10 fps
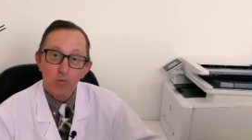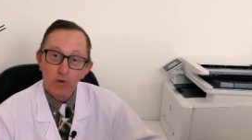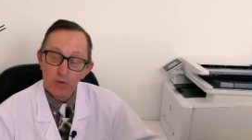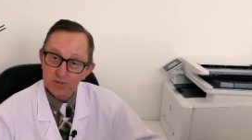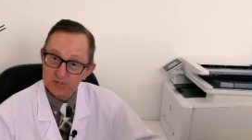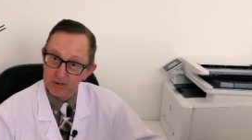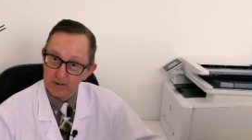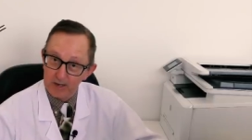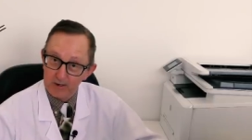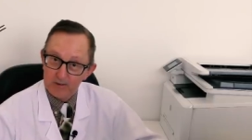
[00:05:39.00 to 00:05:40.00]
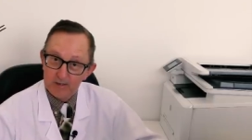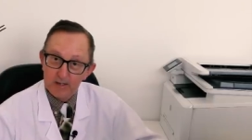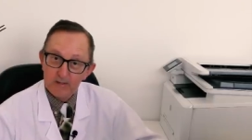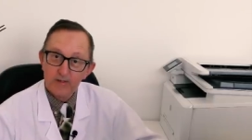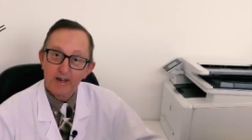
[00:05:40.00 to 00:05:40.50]
We also know
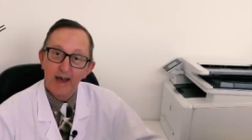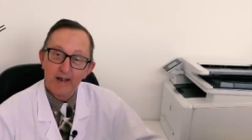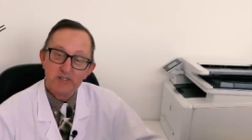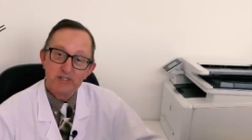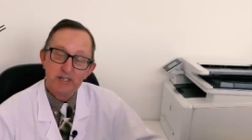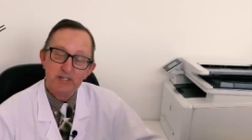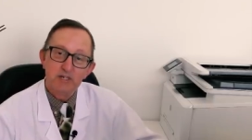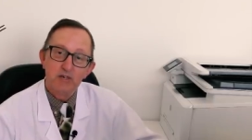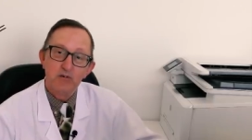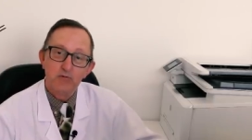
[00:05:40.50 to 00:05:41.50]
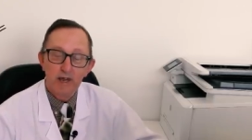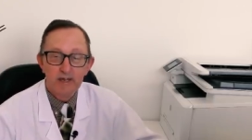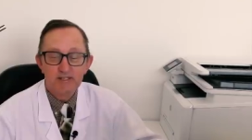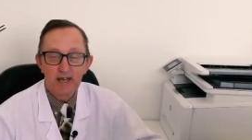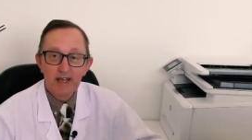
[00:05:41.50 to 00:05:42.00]
that allicin is a
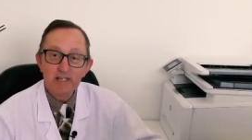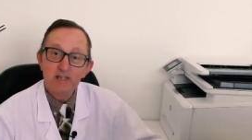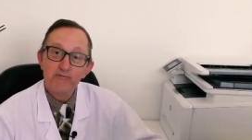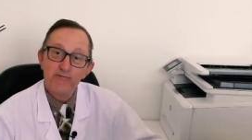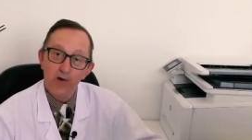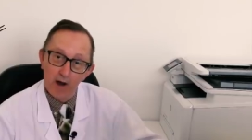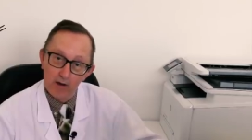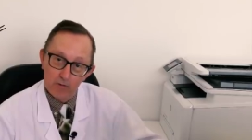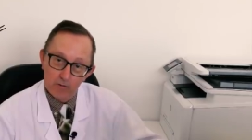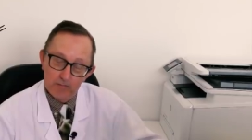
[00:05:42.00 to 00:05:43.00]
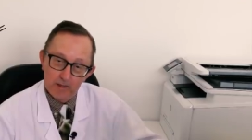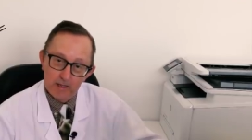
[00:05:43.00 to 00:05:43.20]
great antiviral.